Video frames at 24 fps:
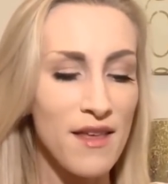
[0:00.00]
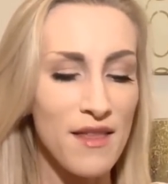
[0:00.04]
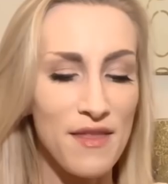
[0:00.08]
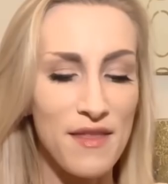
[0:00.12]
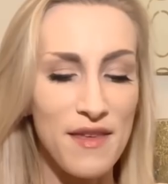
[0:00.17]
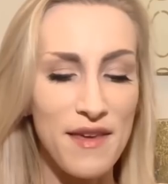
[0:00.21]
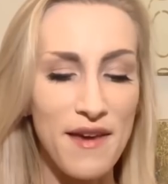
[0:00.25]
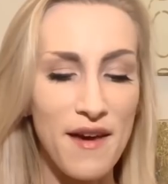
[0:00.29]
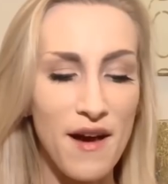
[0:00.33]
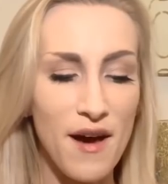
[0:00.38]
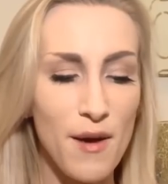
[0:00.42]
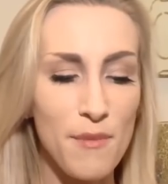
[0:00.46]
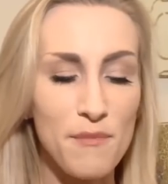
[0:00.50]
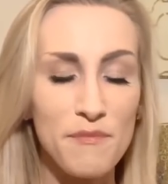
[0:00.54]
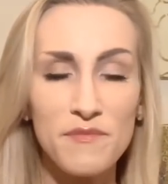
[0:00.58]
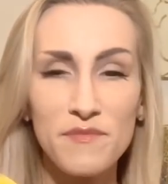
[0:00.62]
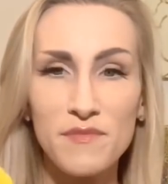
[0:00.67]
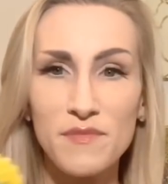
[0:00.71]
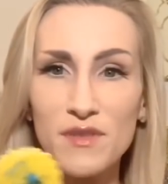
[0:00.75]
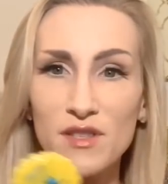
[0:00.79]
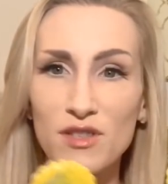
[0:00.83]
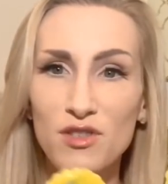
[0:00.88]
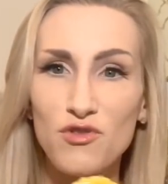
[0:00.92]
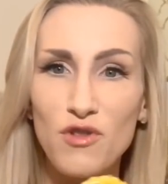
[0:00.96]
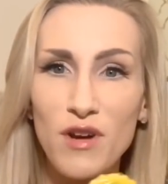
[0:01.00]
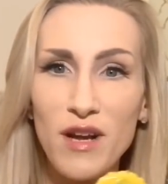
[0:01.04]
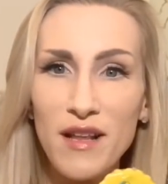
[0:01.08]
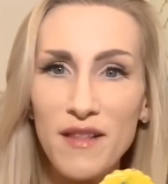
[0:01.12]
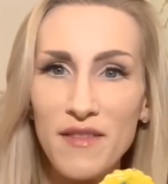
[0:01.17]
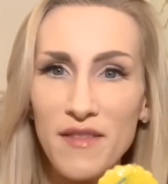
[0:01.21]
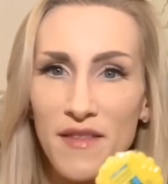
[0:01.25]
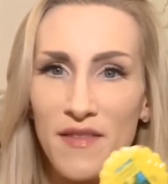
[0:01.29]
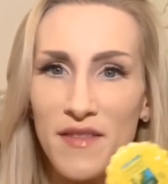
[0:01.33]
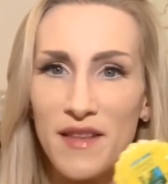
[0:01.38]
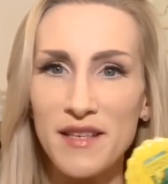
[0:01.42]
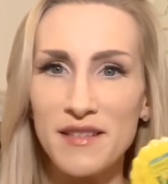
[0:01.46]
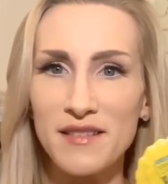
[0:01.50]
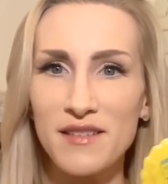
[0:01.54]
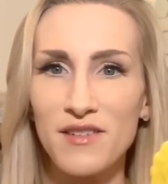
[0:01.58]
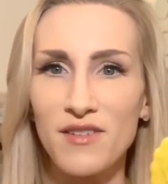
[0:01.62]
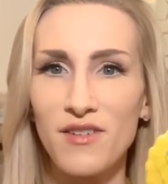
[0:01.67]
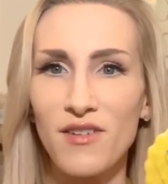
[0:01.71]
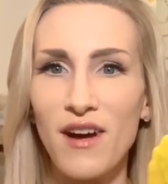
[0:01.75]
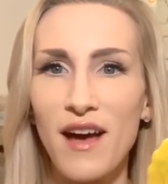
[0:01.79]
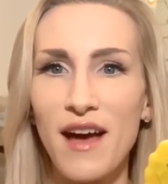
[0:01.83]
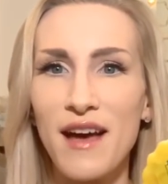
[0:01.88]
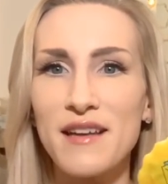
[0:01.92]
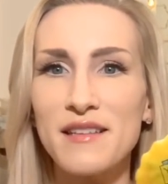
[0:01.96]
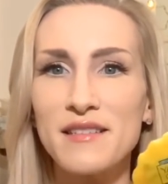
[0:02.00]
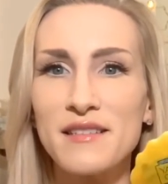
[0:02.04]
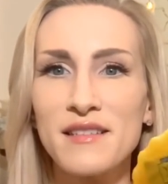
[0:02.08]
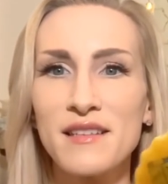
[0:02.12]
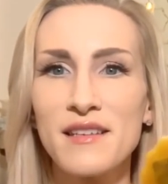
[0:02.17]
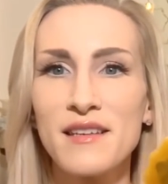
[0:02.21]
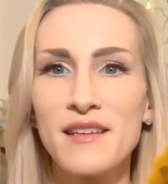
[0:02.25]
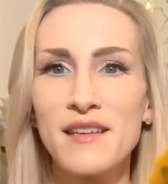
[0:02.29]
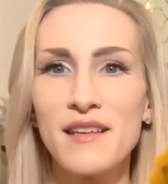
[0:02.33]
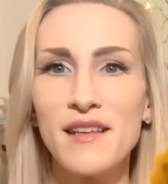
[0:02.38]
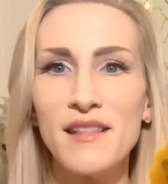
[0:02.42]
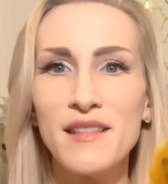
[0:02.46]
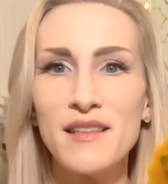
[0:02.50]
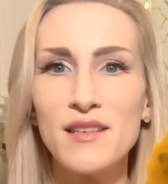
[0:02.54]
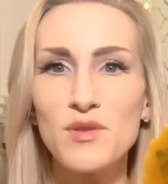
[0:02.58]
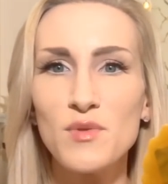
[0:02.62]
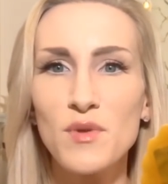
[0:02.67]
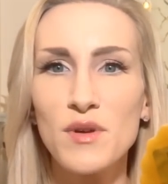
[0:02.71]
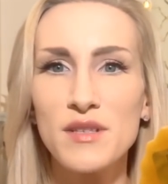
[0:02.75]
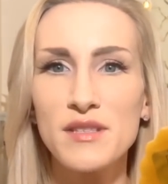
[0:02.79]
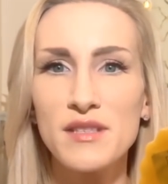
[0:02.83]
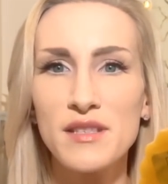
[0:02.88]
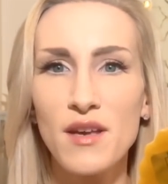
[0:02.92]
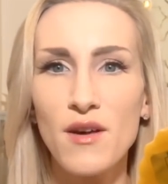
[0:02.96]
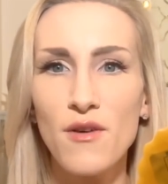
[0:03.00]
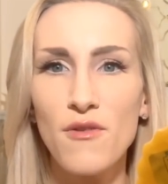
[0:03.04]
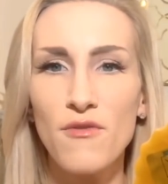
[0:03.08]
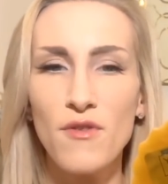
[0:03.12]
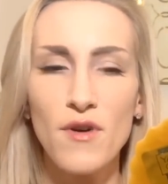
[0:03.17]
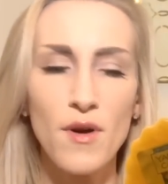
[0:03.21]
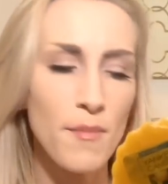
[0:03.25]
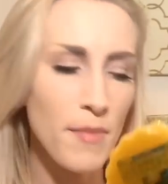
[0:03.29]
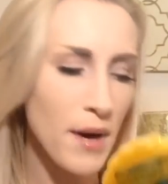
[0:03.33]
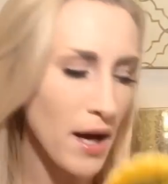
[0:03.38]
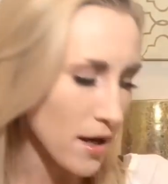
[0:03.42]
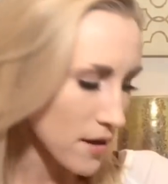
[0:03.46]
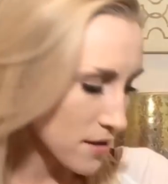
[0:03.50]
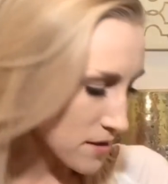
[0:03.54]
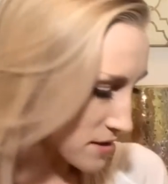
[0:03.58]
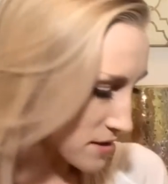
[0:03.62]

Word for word: The um, strength in these little guys, these were on sale for a buck,